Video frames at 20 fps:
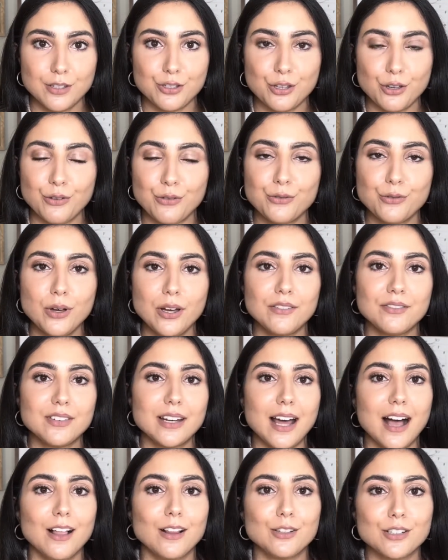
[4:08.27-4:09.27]
So if you have
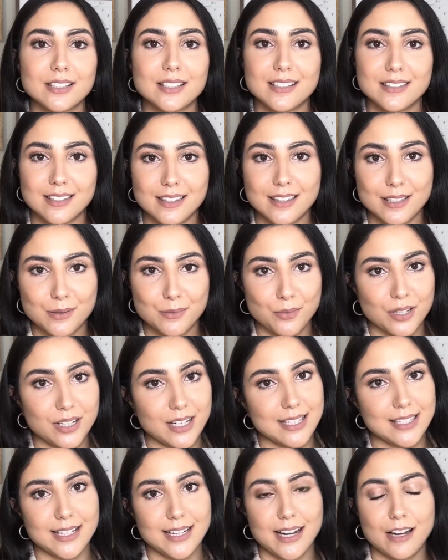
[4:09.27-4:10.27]
not looked into this book
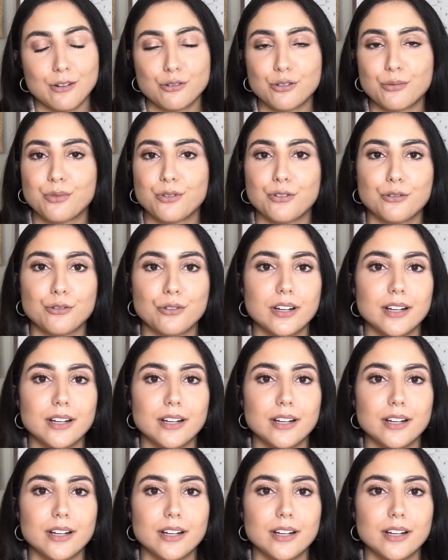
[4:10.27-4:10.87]
as an entrepreneur,